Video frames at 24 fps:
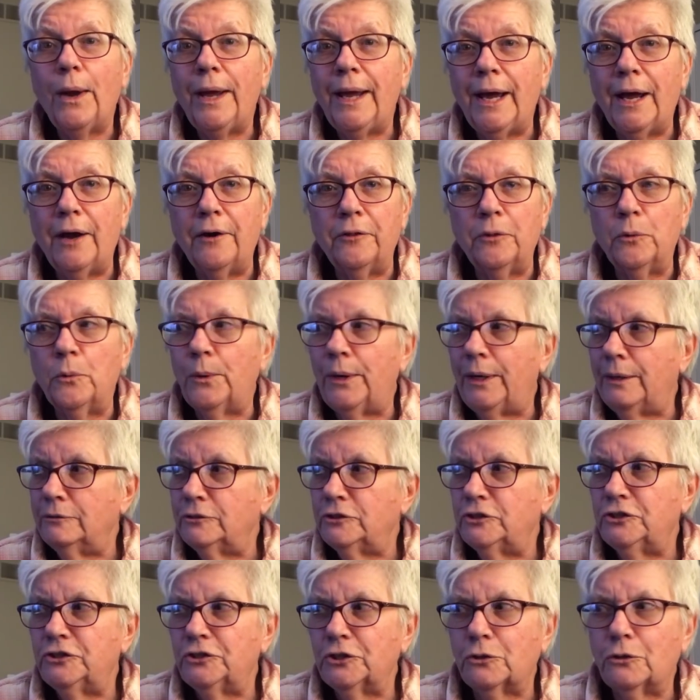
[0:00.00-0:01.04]
way out of the way. It
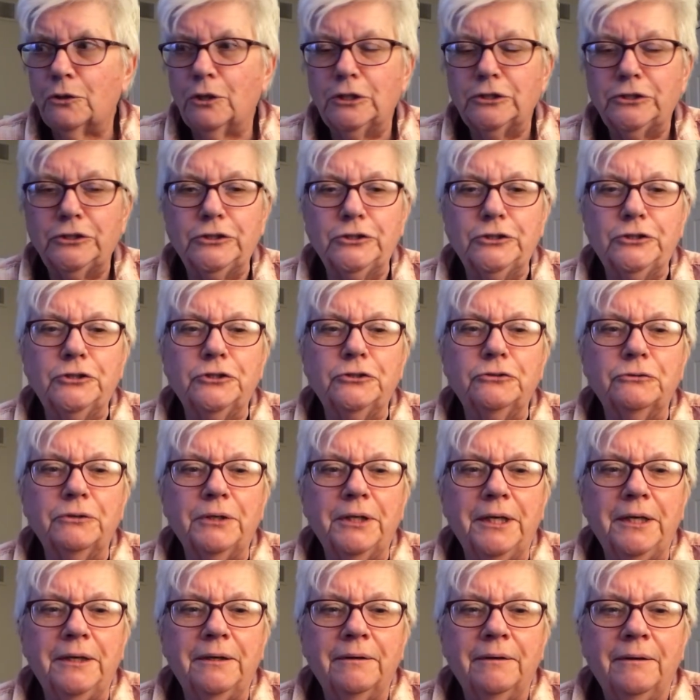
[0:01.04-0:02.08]
was just across the
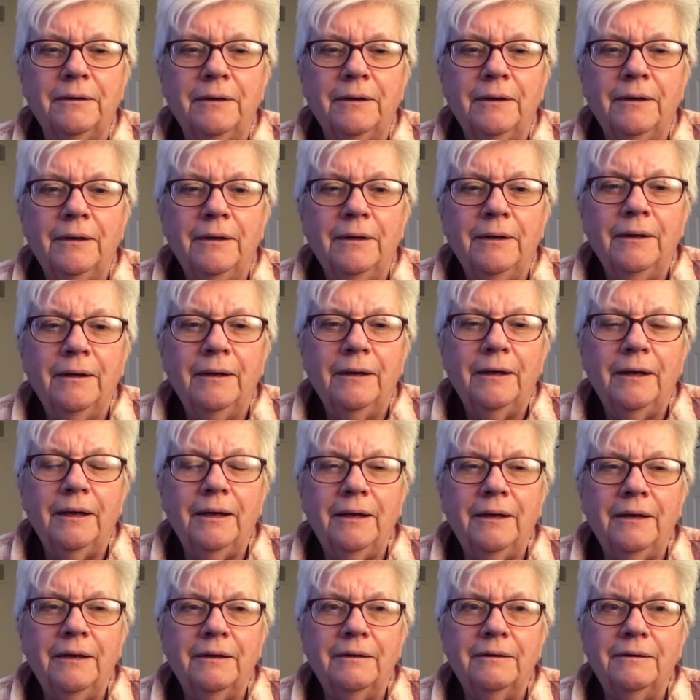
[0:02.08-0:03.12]
street.
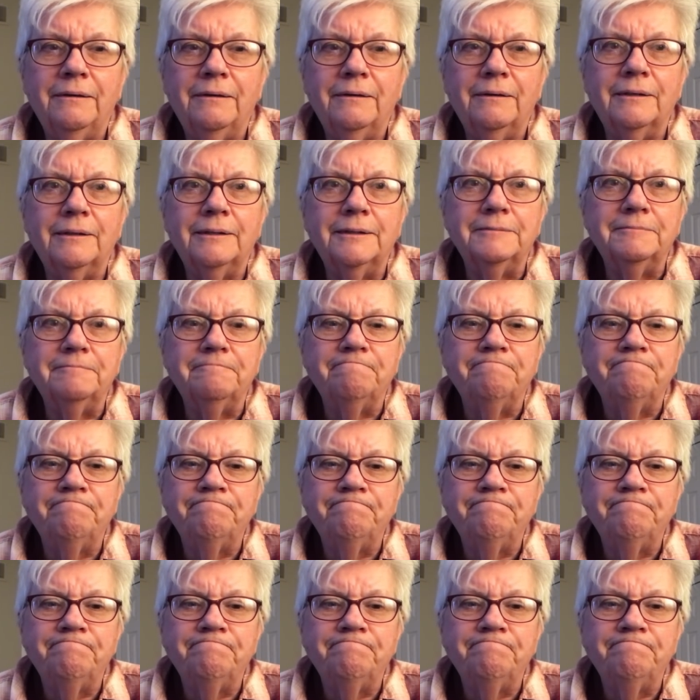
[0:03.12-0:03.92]
And